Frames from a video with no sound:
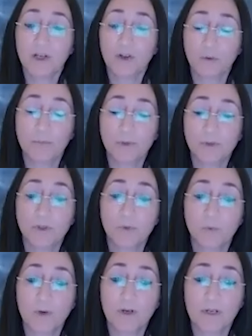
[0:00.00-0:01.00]
computer
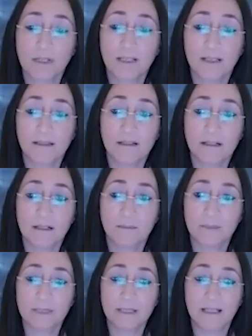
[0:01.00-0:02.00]
work in the
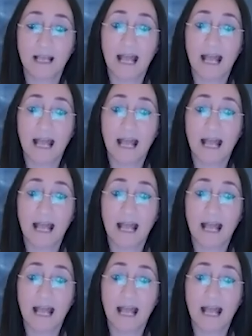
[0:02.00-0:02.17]
company.